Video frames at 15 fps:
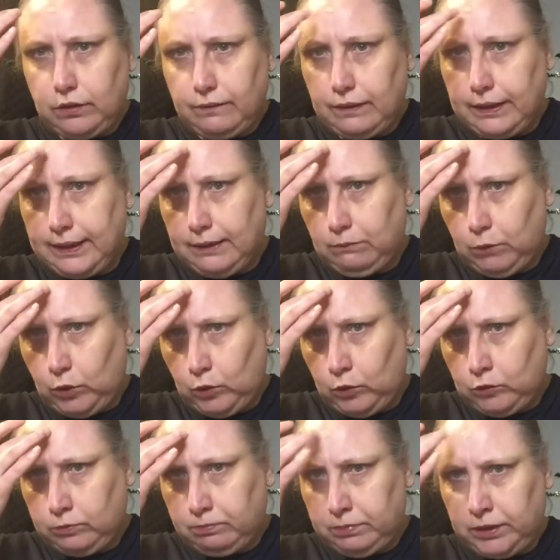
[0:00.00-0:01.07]
anymore
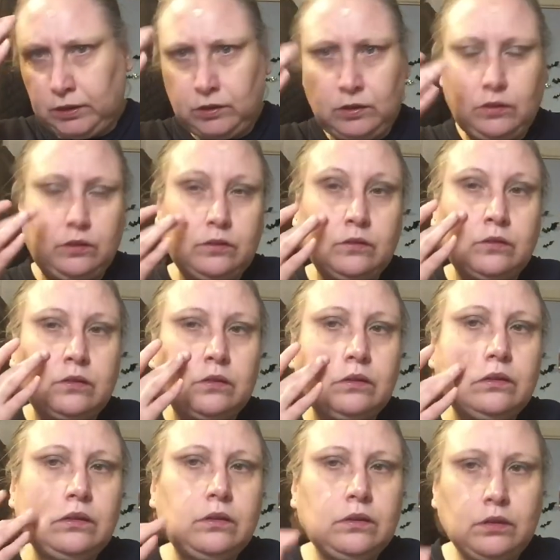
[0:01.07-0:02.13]
because
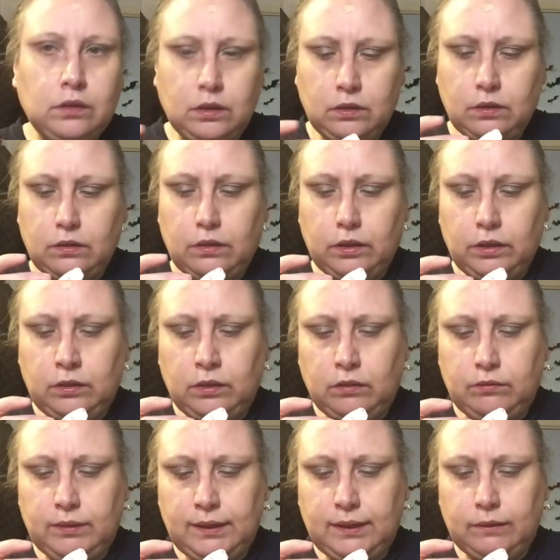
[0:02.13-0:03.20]
you don't
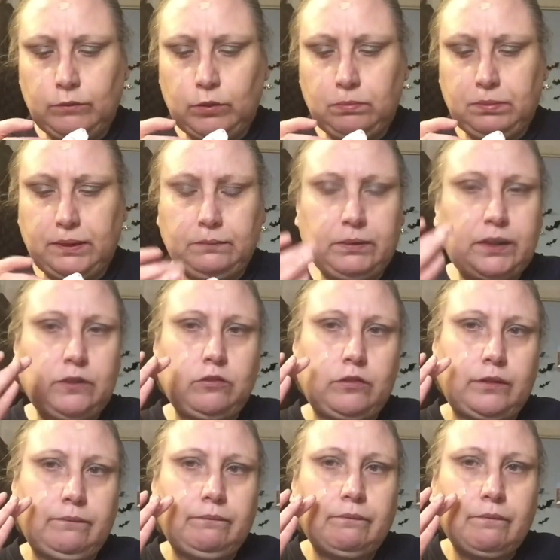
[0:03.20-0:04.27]
need it with BB cream.
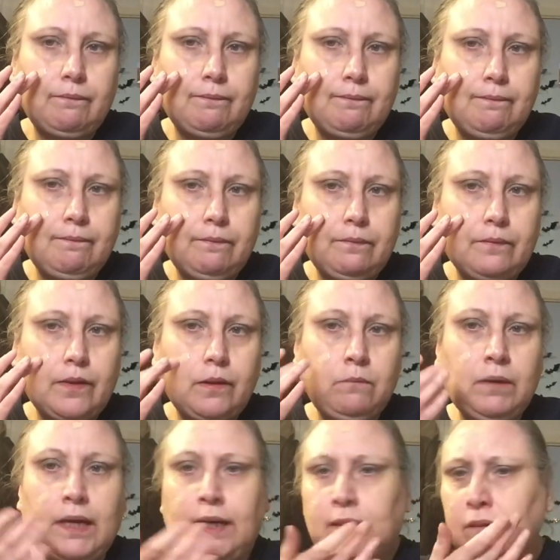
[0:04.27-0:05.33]
My
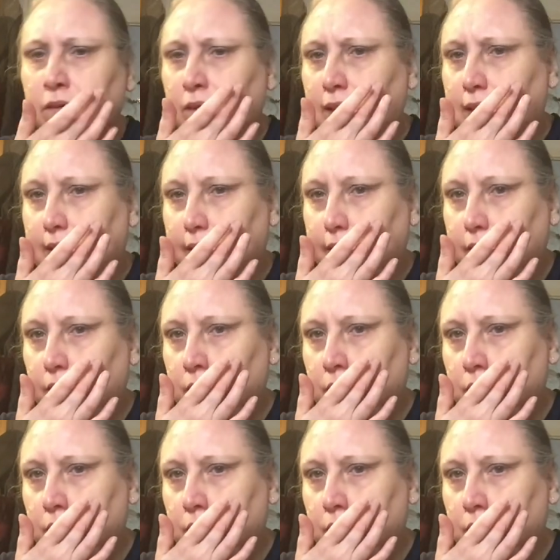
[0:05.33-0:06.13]
hands are clean.